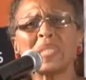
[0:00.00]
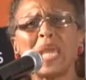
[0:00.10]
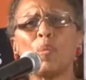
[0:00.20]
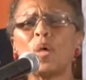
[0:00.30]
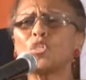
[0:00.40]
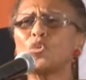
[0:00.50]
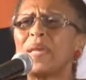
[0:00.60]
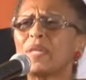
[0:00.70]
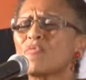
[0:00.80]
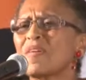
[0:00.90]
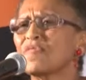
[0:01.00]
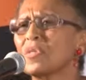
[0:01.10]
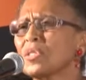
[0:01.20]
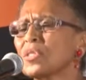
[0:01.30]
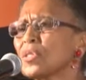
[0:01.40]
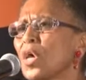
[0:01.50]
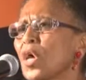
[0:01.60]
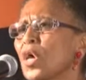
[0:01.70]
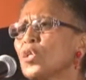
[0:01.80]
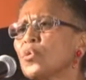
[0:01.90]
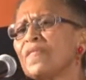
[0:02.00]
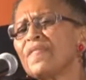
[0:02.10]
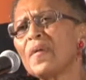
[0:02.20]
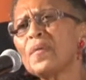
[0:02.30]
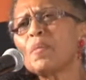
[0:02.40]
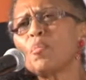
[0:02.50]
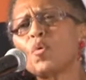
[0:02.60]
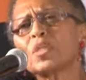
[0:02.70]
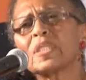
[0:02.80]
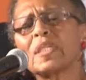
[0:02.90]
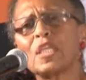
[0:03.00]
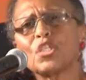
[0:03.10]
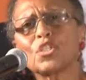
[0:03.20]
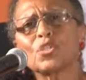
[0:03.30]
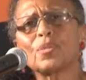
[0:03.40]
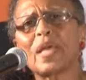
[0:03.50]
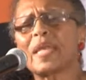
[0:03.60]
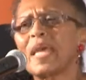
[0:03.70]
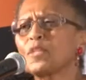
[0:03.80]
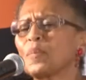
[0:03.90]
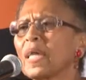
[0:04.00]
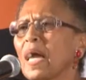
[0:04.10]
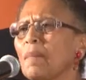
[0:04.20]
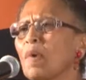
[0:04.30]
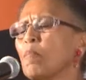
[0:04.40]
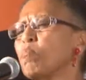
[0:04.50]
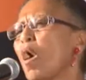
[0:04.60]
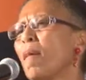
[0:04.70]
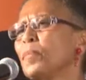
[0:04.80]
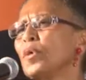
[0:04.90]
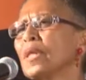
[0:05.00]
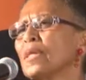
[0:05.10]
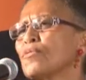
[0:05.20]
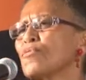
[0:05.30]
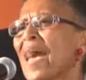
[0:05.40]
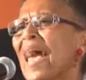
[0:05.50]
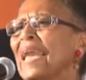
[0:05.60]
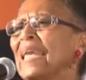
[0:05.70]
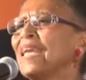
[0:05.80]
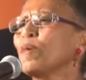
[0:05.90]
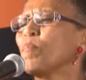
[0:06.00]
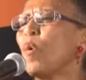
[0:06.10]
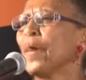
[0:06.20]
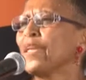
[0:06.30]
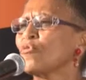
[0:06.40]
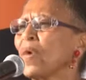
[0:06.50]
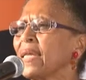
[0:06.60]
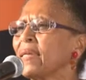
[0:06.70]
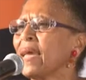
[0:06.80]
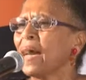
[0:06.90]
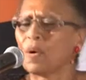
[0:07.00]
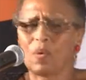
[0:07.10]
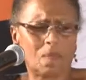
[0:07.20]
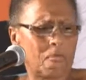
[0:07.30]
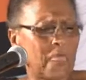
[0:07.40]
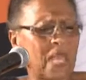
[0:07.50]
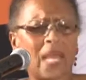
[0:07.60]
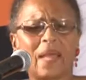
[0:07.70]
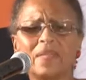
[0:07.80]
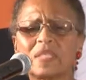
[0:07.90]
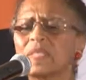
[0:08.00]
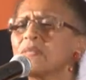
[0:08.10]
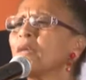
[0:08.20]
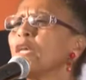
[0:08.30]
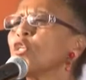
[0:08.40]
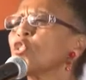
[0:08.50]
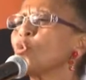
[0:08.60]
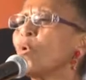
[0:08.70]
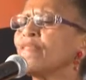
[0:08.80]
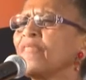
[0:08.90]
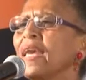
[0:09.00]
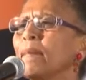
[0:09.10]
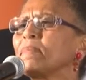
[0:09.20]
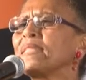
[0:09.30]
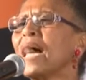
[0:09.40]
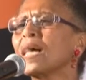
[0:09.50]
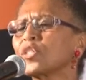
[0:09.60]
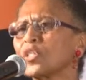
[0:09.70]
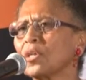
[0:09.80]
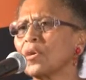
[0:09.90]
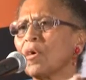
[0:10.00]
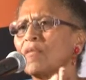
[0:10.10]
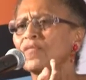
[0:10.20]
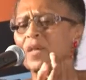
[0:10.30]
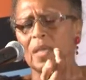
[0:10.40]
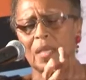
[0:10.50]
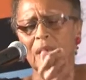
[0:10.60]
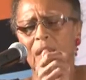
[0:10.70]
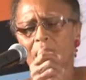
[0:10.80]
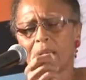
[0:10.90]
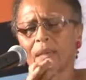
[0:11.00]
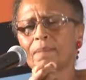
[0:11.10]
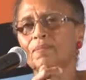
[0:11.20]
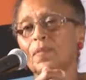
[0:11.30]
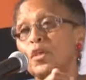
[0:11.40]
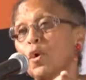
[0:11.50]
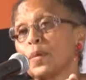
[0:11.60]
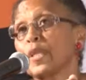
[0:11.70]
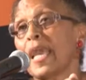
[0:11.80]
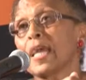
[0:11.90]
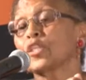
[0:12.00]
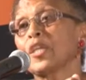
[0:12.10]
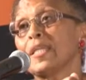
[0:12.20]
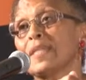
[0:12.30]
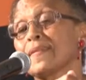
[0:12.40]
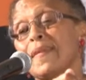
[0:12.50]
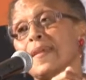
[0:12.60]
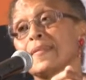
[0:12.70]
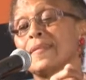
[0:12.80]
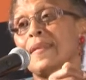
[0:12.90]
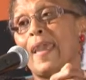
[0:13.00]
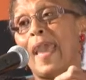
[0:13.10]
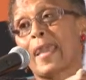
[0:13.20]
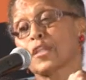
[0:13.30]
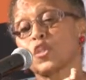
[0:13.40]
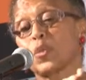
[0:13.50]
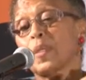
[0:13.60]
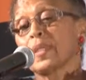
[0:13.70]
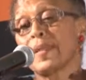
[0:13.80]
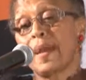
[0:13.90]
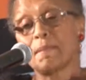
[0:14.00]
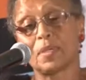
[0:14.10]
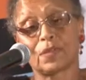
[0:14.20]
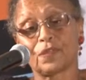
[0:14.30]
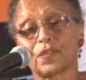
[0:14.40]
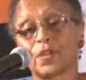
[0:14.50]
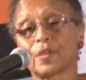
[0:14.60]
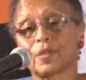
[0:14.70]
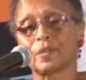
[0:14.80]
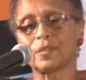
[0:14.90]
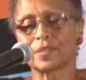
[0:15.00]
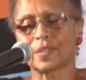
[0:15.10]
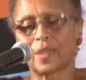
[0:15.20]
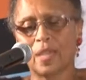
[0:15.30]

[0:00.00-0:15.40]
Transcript: I want to make reference to a very important issue that has become a popular rallying point right now. And this is the issue of the abduction of, um, nobody actually says the actual number of girls,